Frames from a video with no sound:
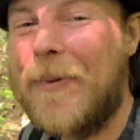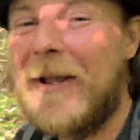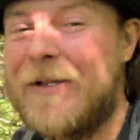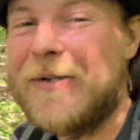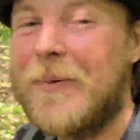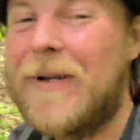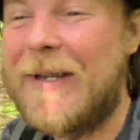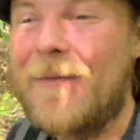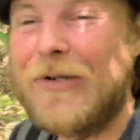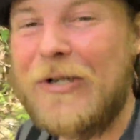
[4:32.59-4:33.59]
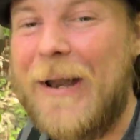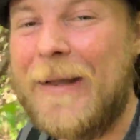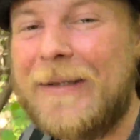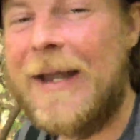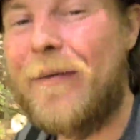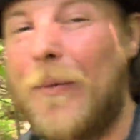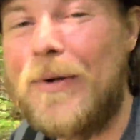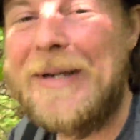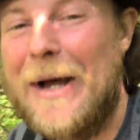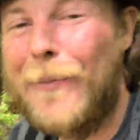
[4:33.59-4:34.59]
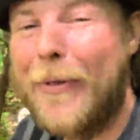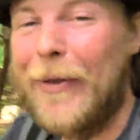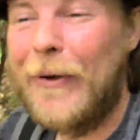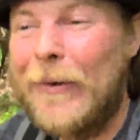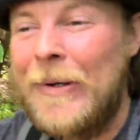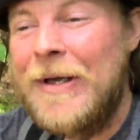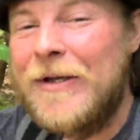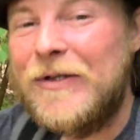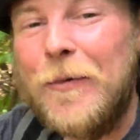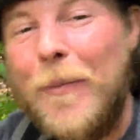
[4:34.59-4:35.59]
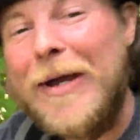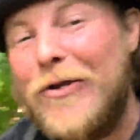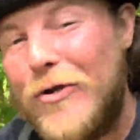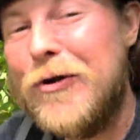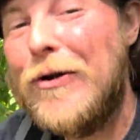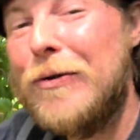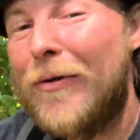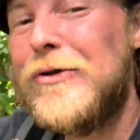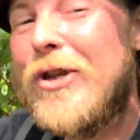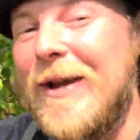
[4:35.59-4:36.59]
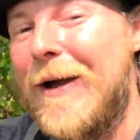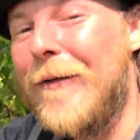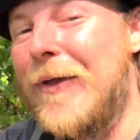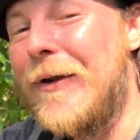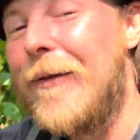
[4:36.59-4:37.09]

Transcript: But I just want to give a shout out to everyone down below, so make sure you do check out their